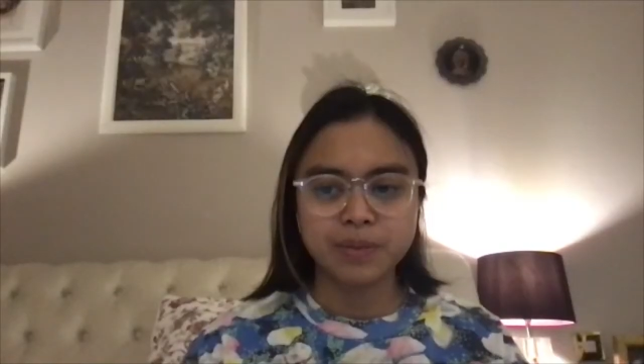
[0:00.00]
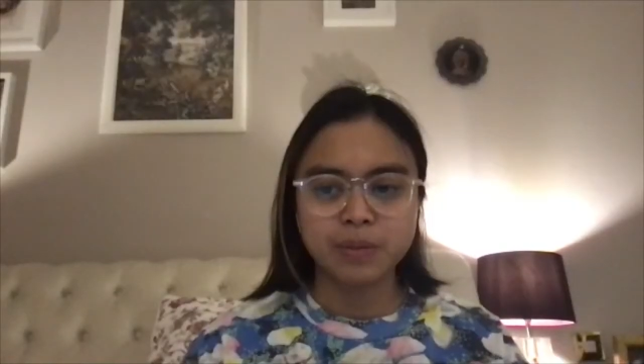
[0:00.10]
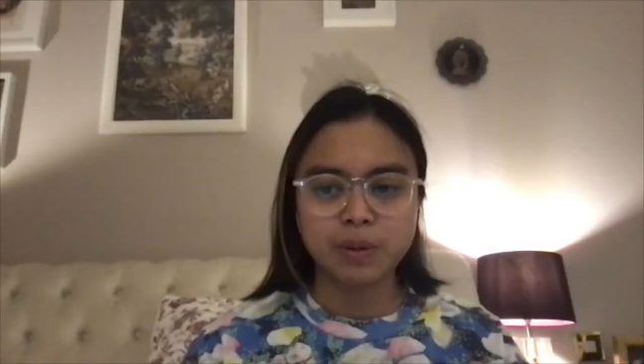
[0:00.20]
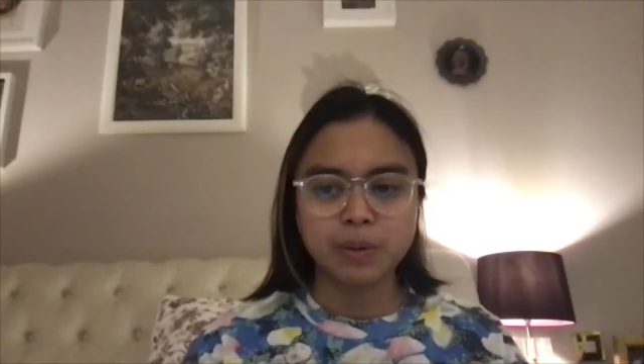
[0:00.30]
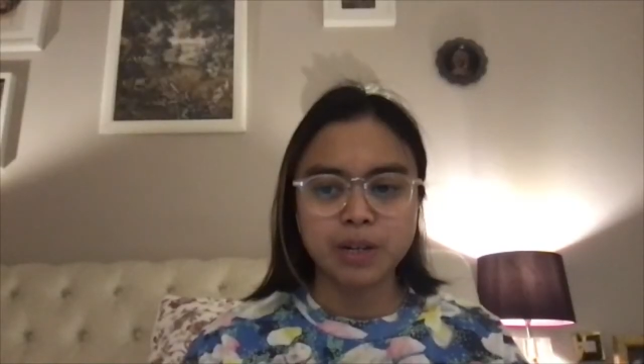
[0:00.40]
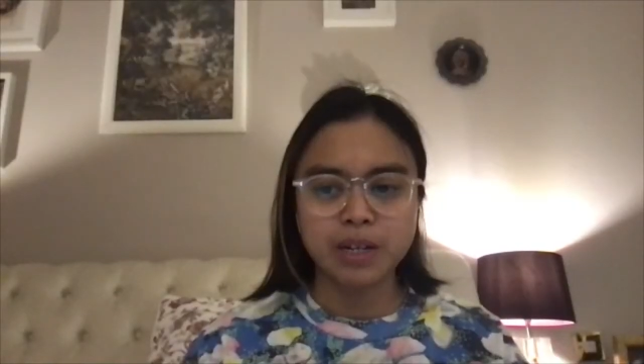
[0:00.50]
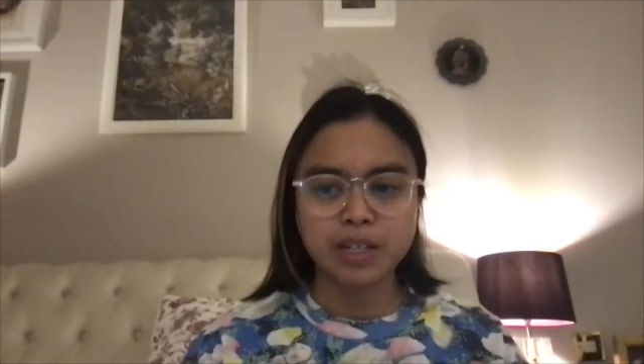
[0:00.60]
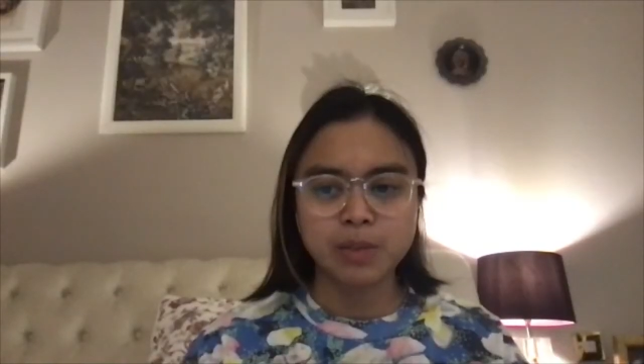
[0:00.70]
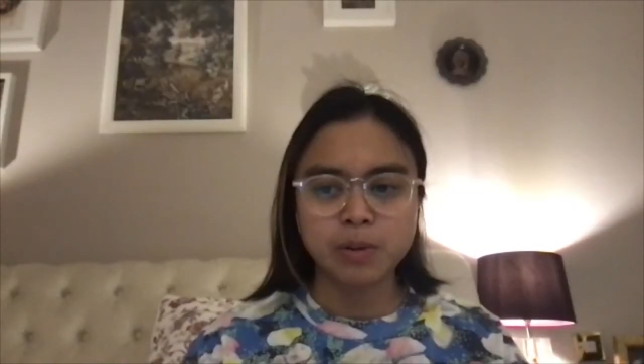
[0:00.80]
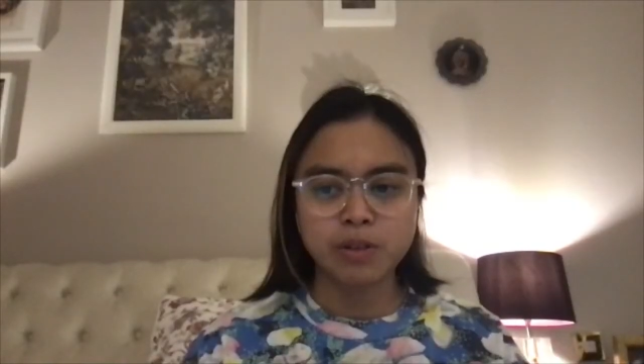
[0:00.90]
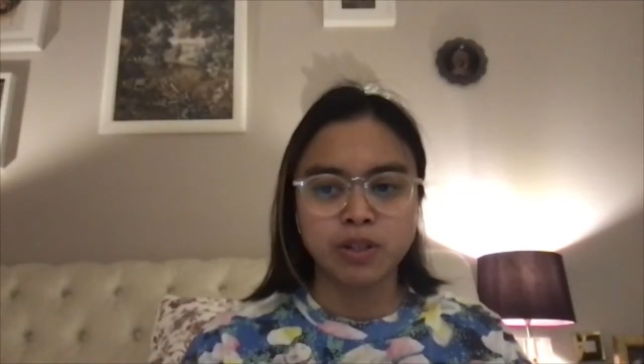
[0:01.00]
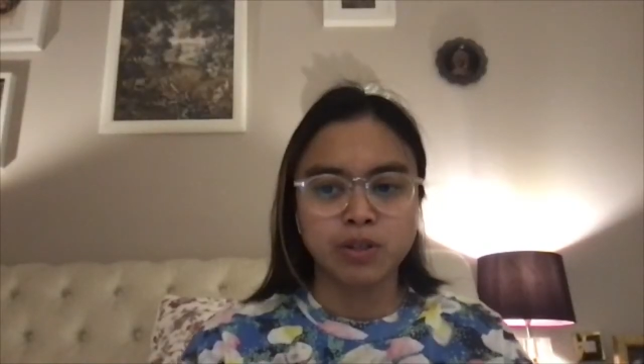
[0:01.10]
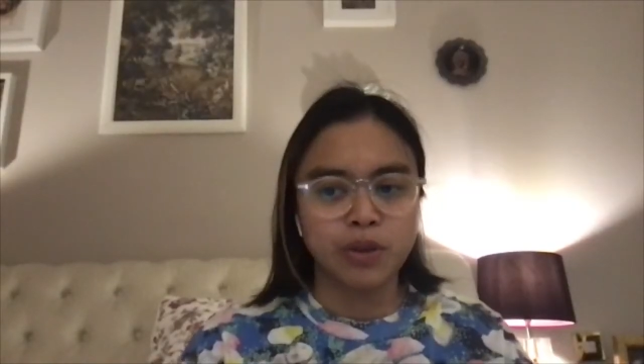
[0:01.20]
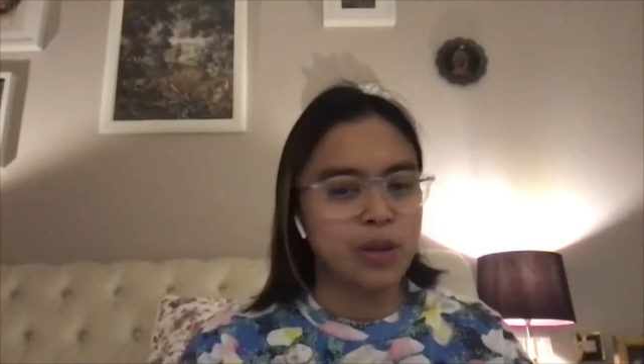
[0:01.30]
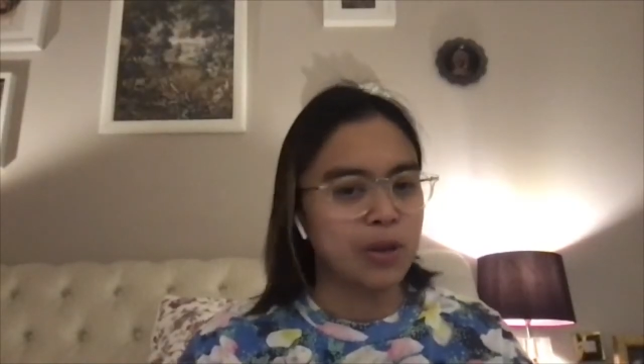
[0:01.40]
what an experience
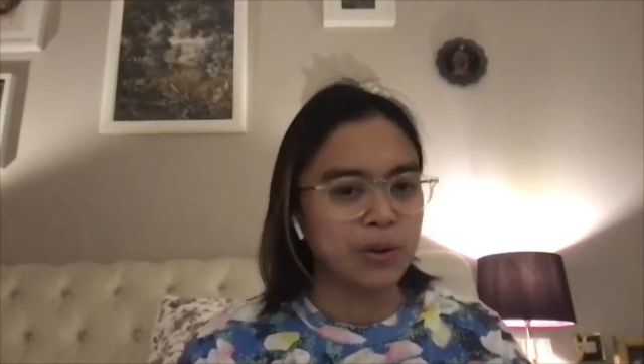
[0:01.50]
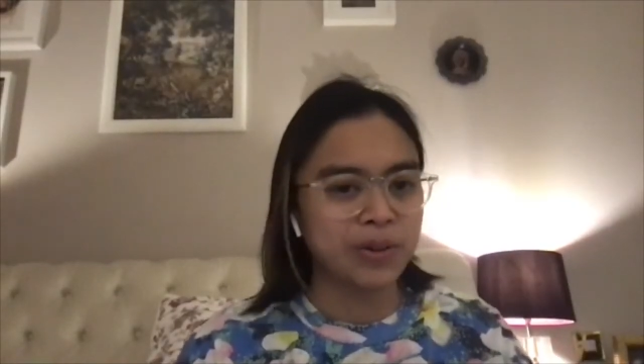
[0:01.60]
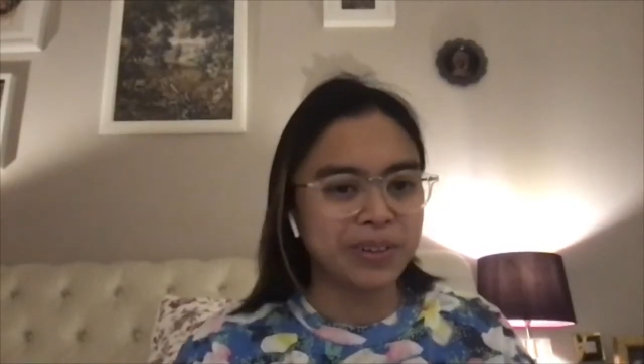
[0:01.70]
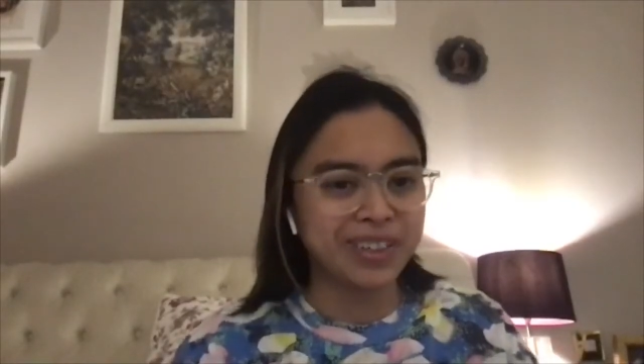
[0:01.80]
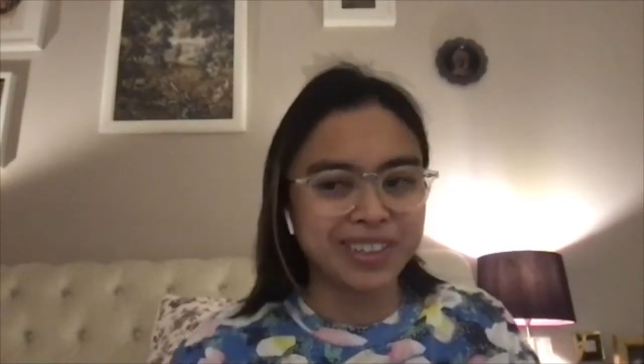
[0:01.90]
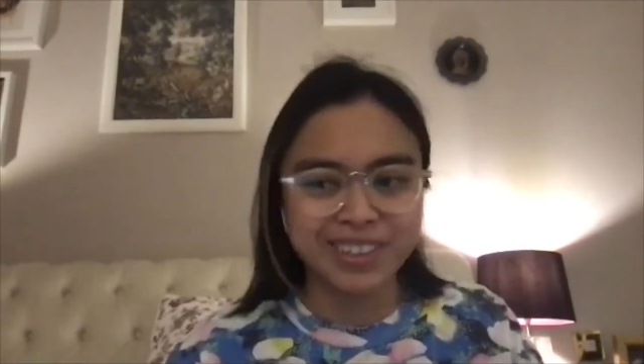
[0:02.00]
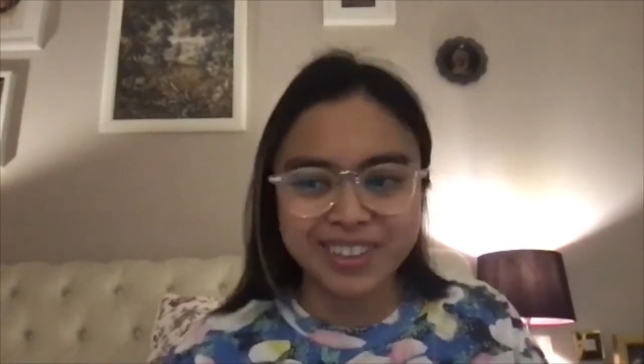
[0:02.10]
for you.